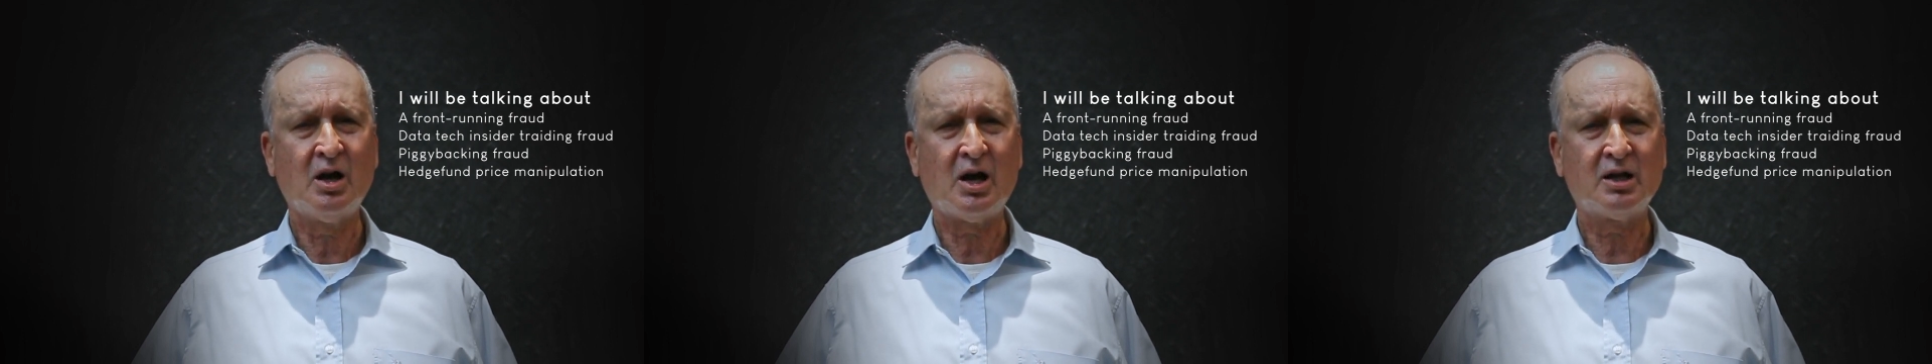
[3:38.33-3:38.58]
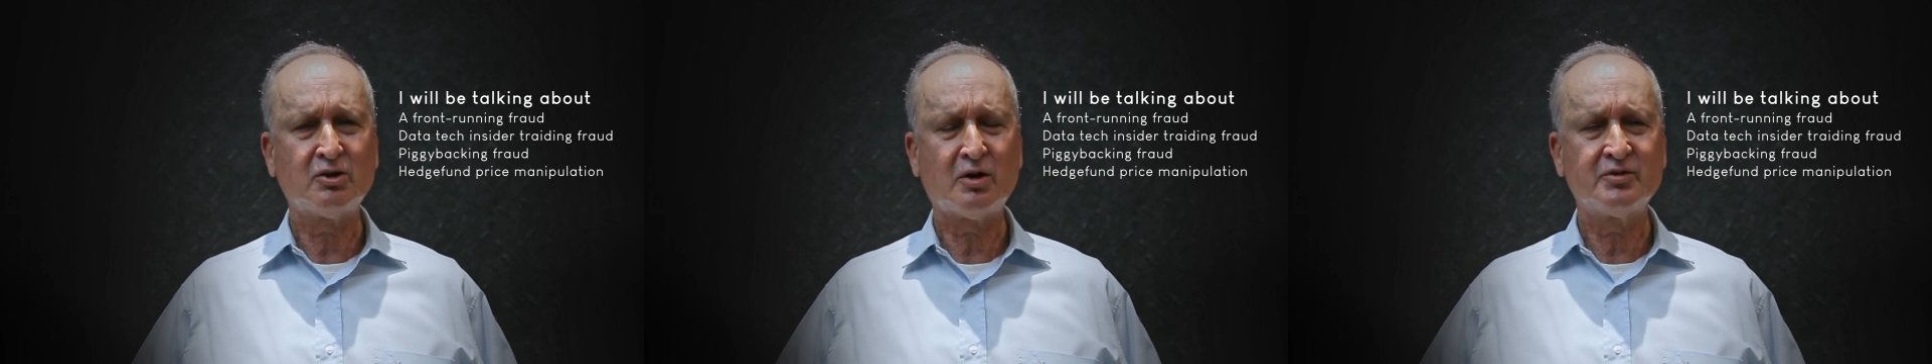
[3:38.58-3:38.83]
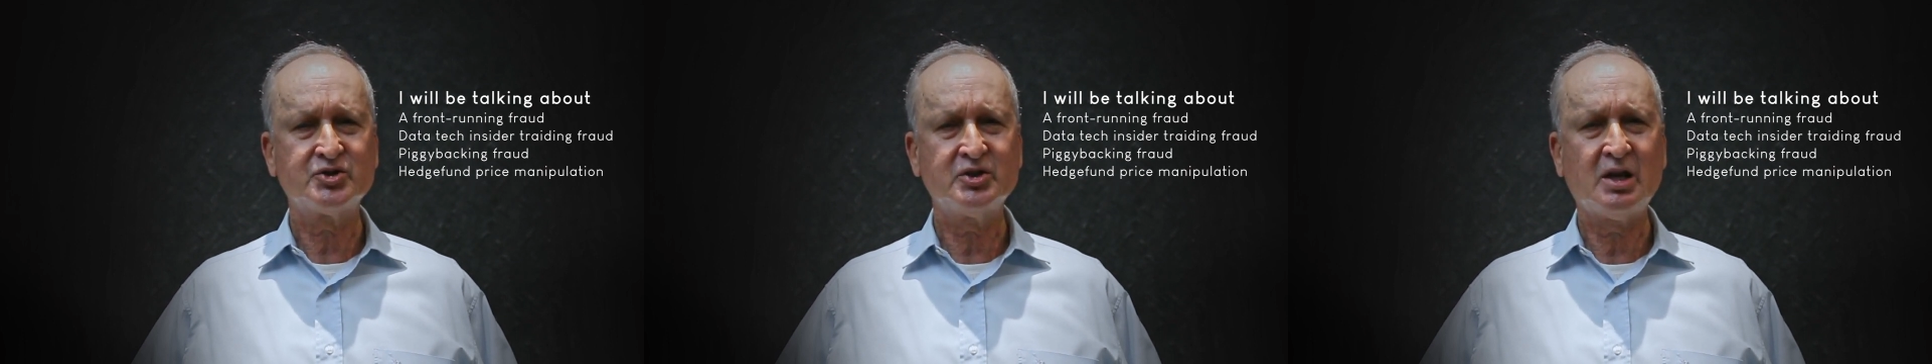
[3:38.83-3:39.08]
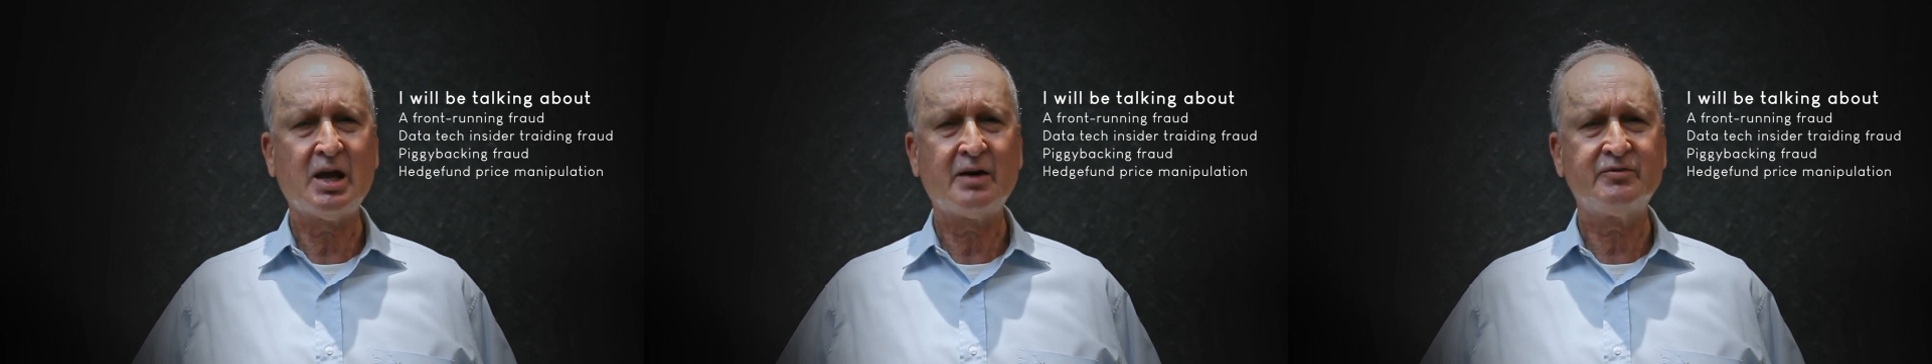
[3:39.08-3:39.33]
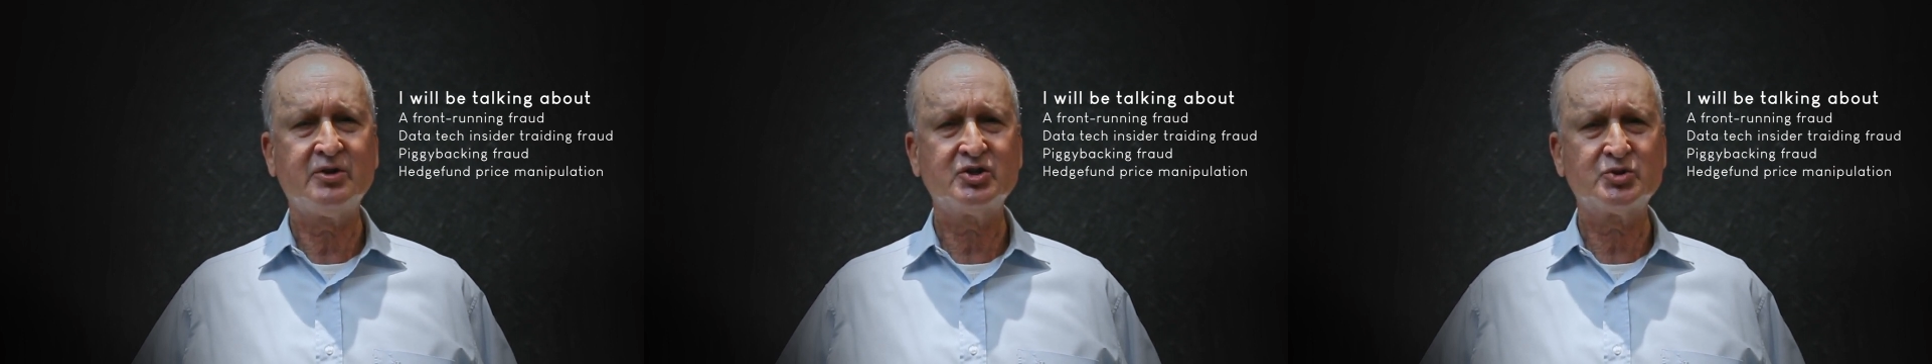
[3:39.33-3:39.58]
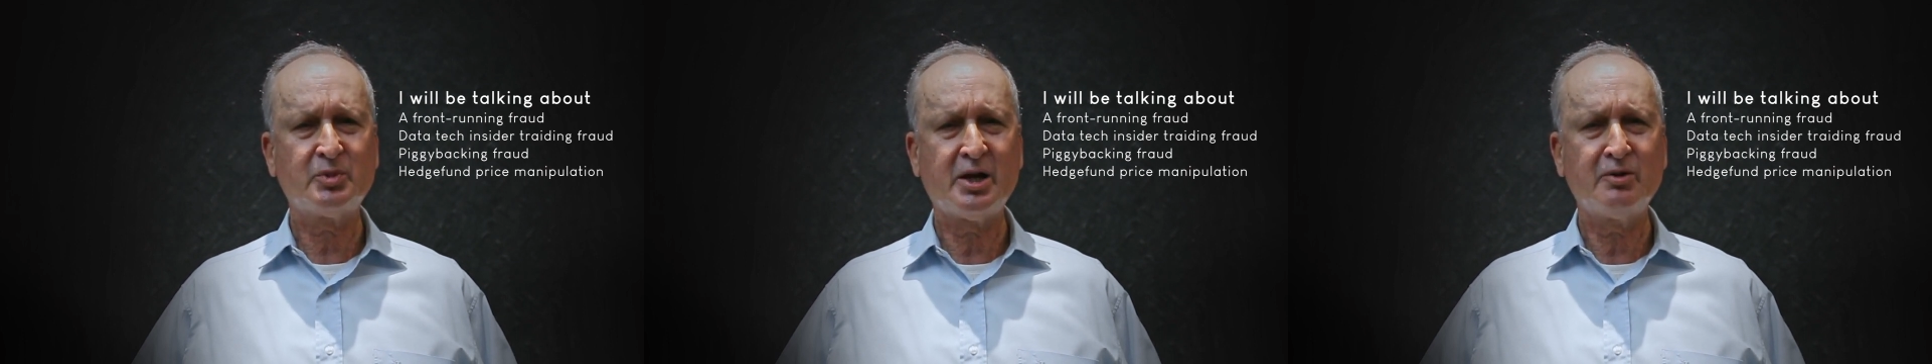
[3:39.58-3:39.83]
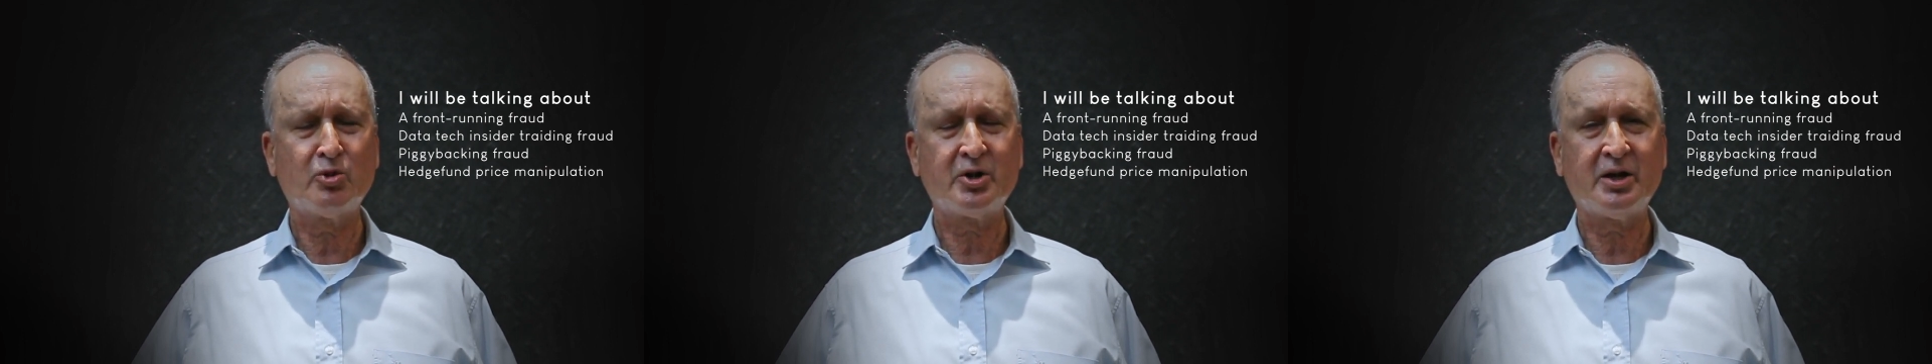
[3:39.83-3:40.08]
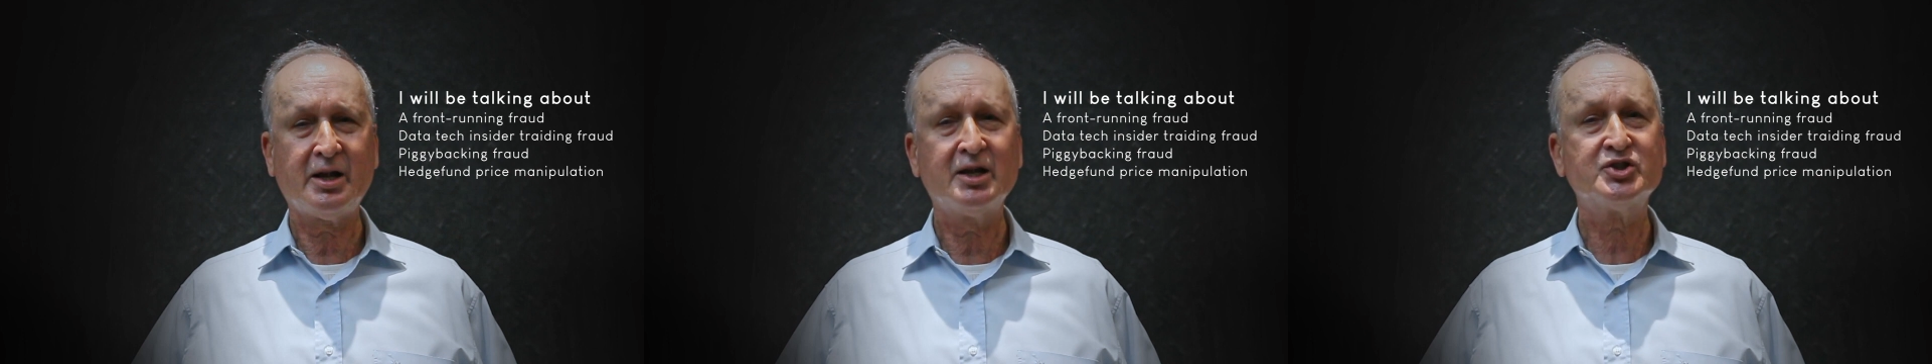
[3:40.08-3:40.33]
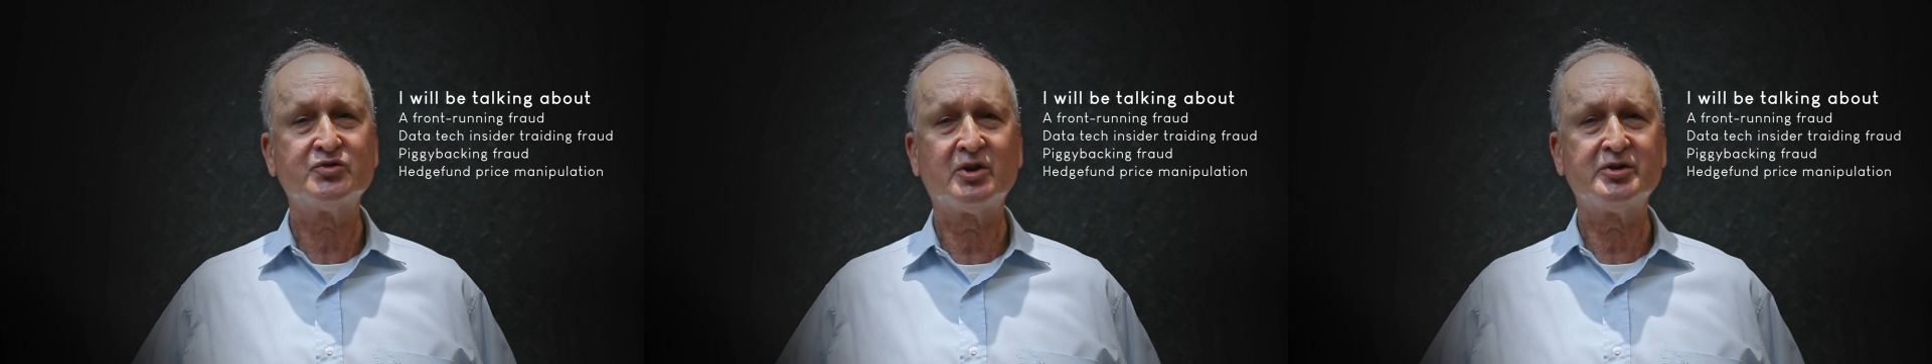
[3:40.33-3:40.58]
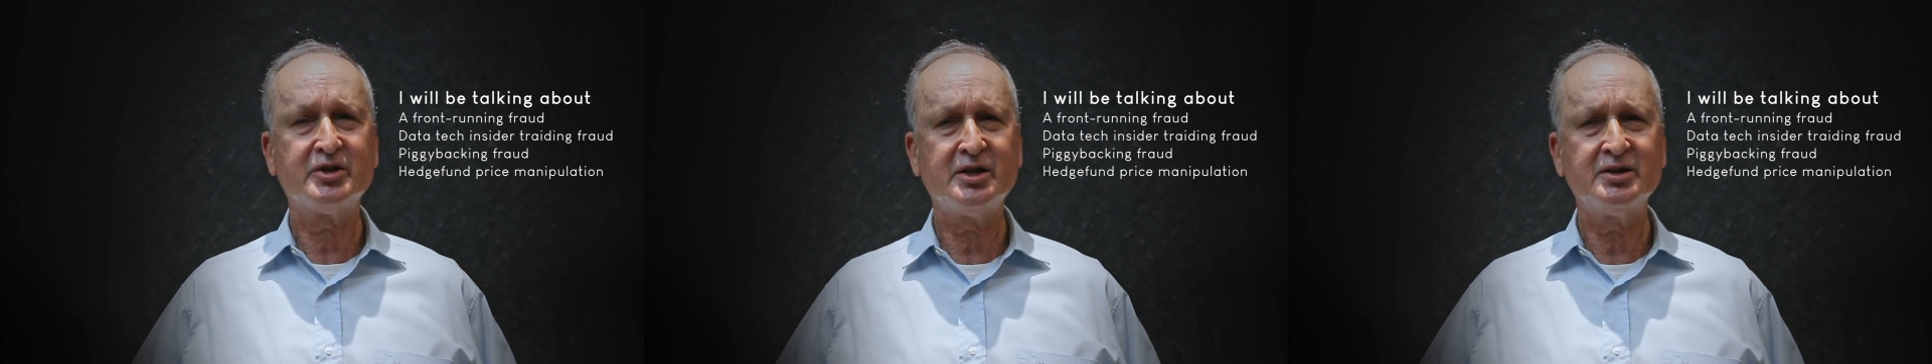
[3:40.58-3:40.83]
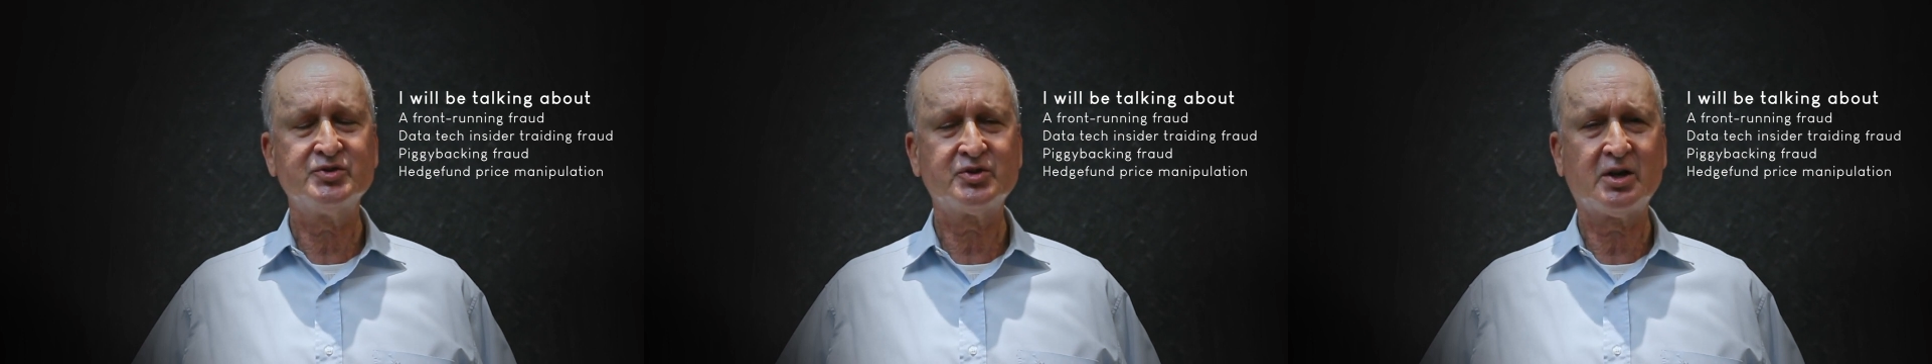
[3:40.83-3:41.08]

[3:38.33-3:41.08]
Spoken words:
I'll obviously have to explain what a hedge fund is,